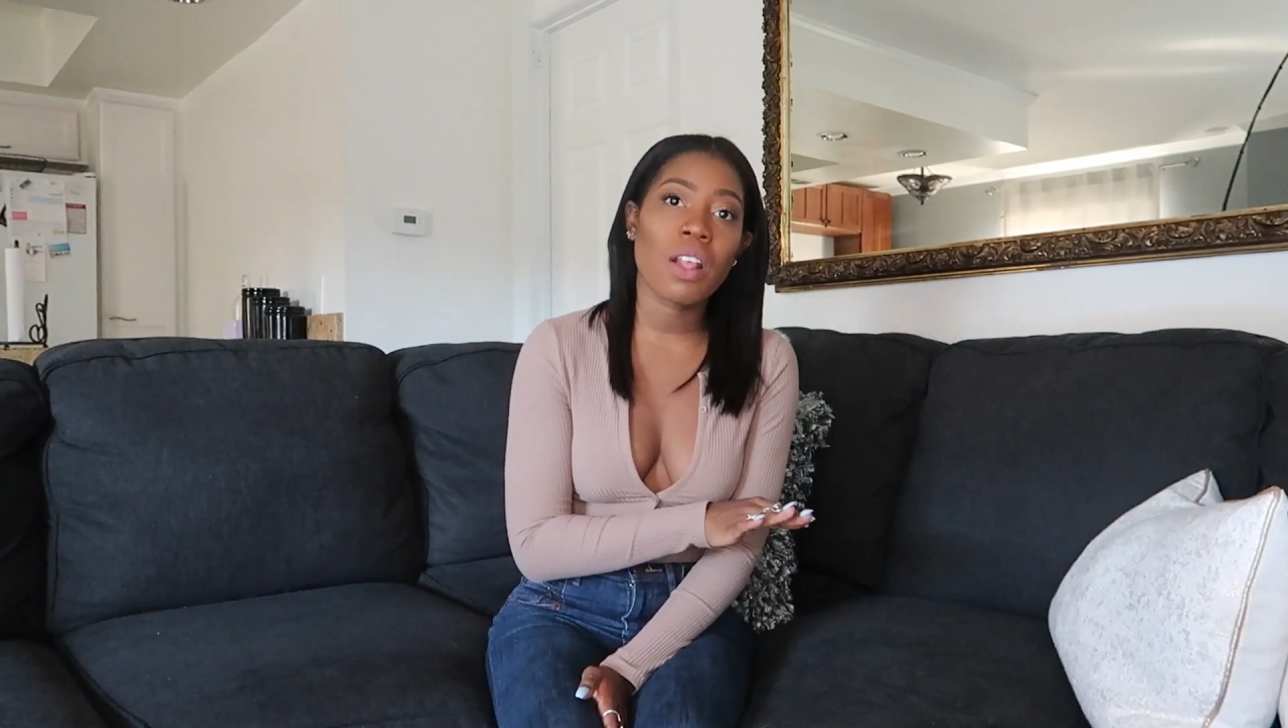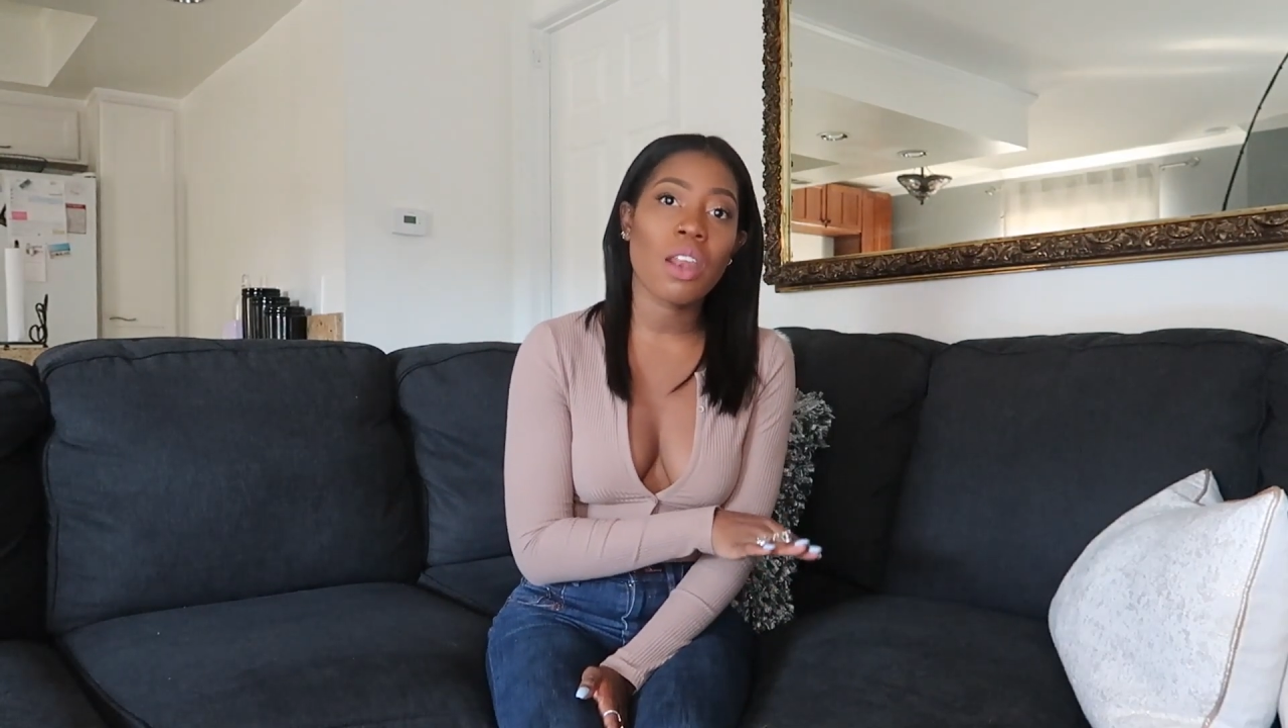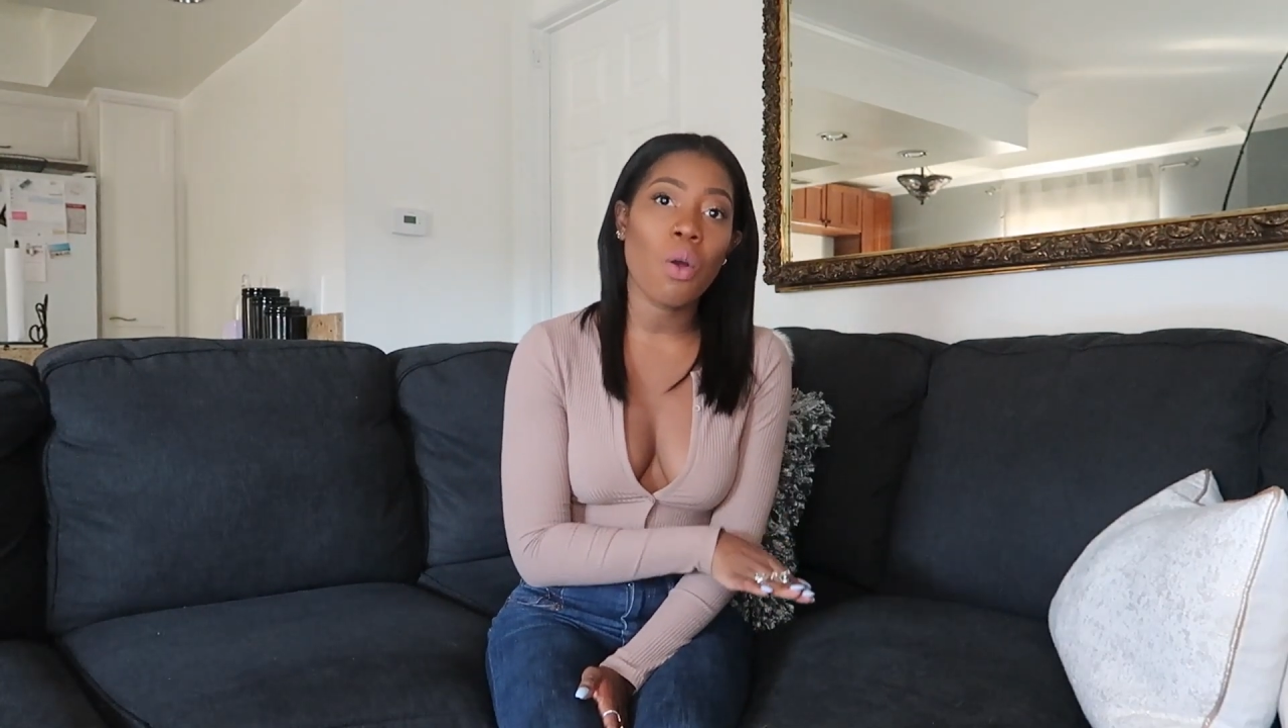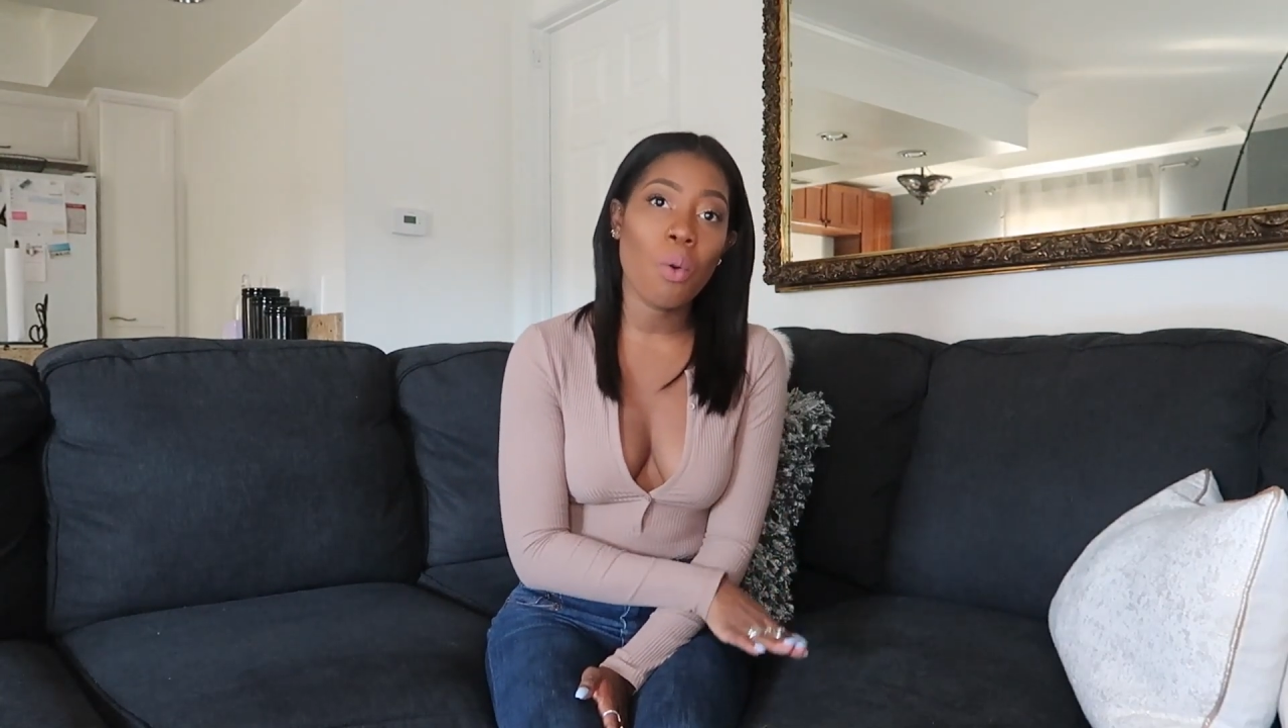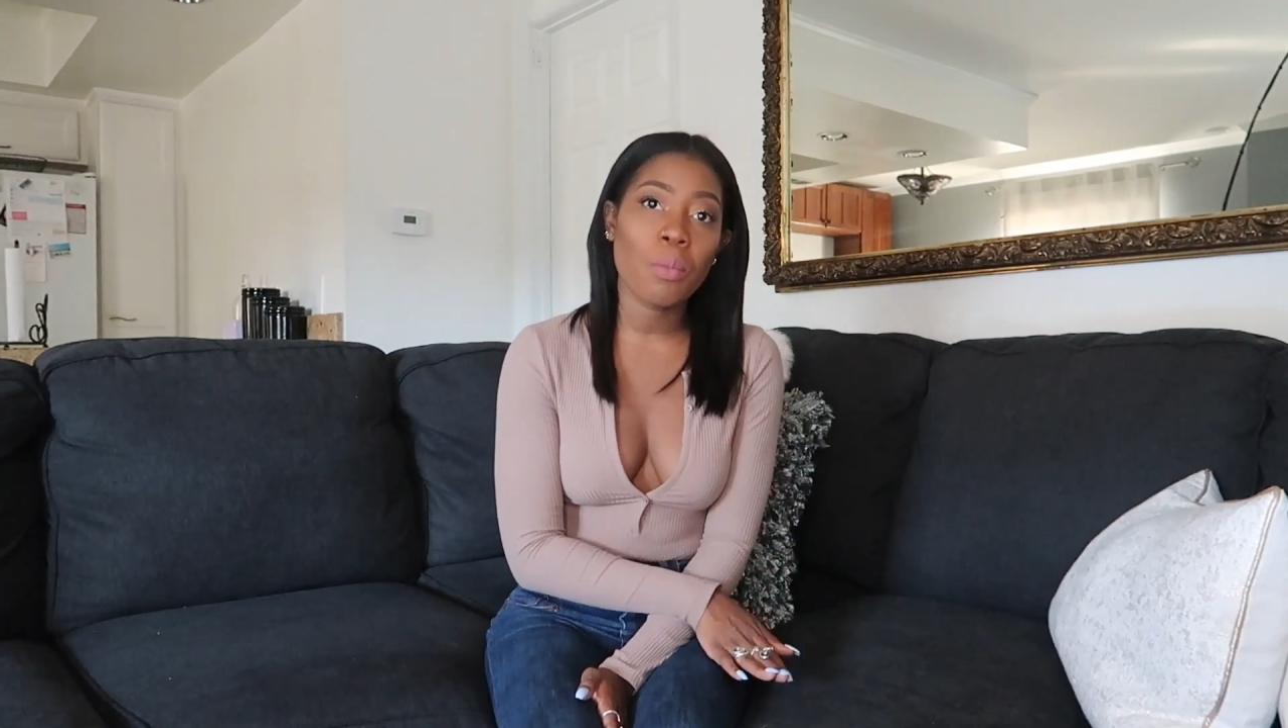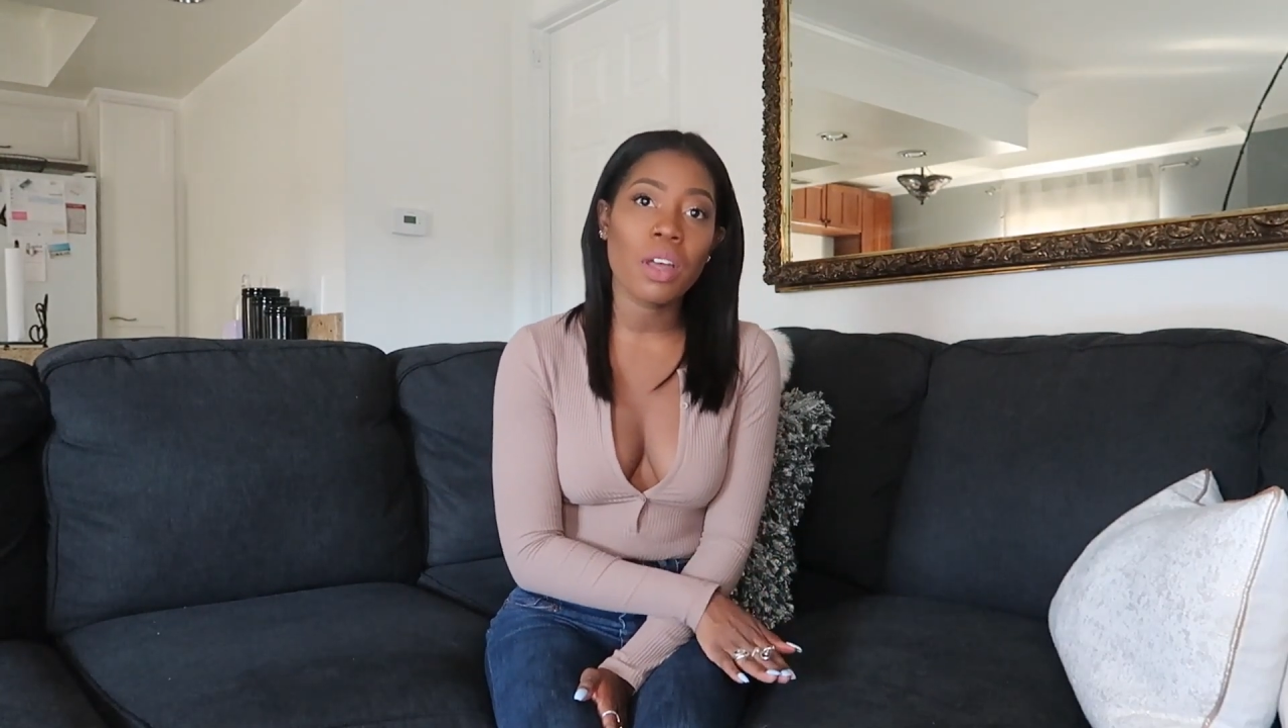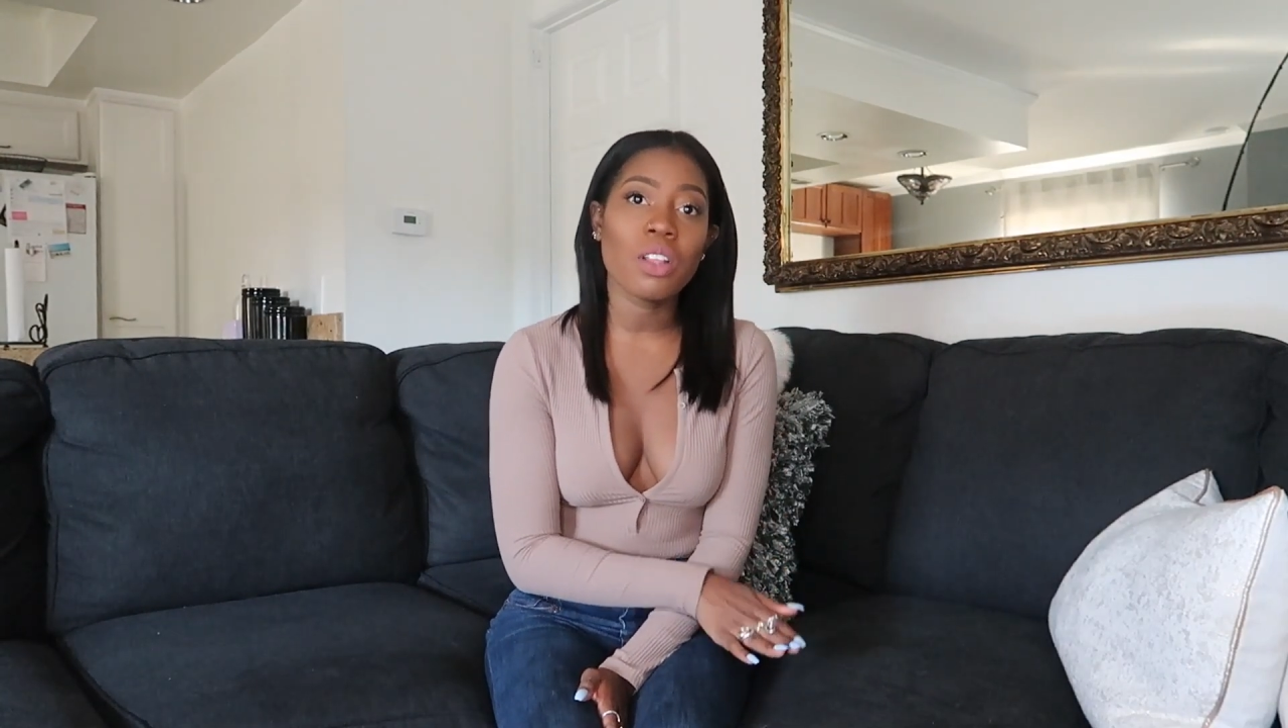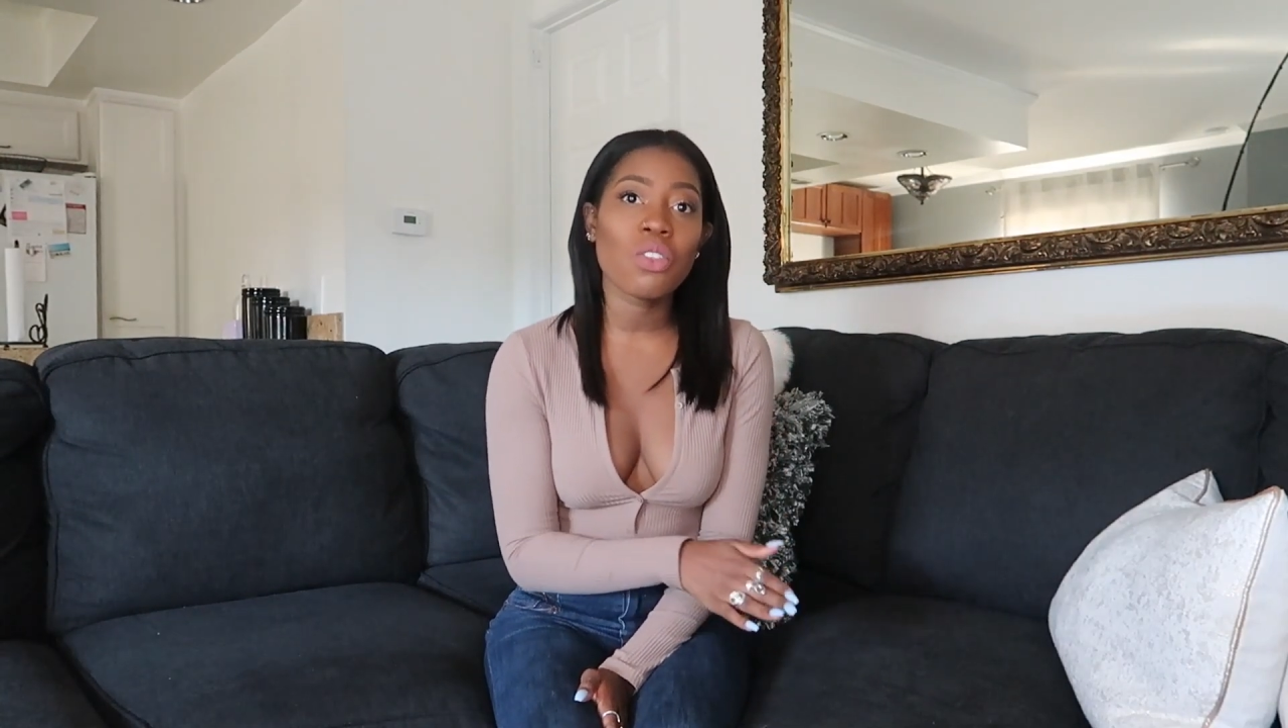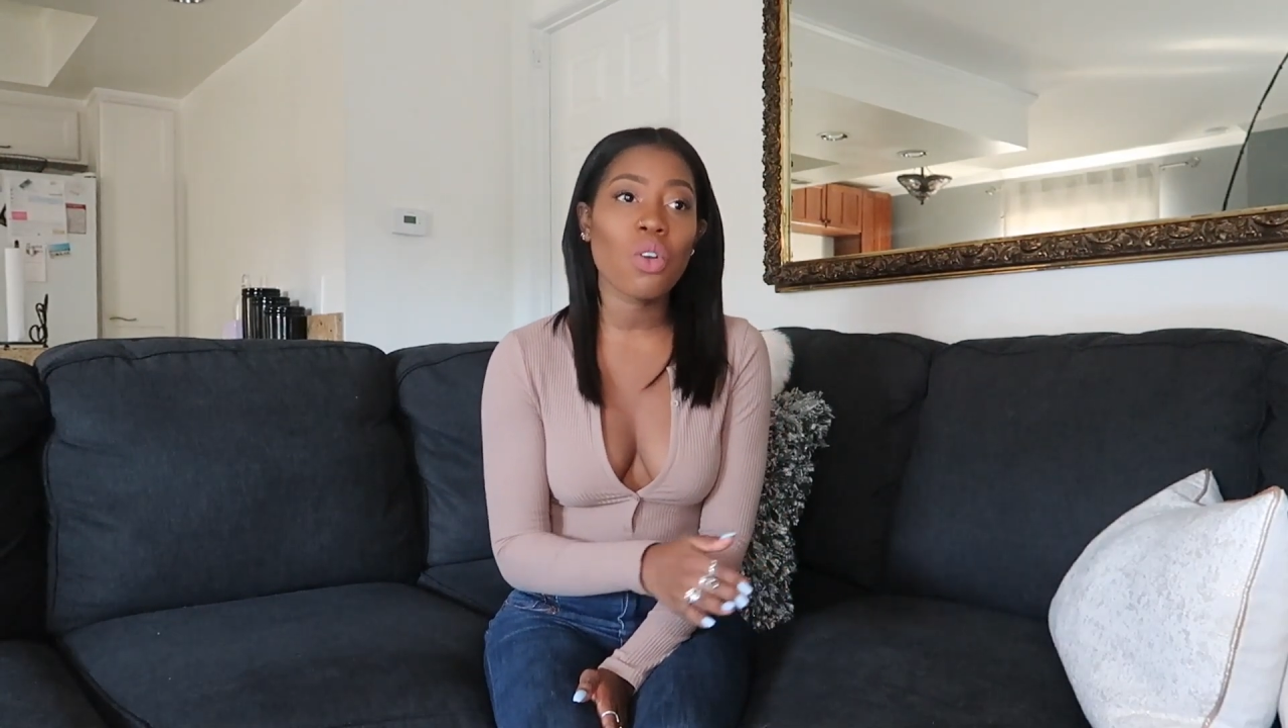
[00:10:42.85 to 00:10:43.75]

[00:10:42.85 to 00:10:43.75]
at a Home Goods.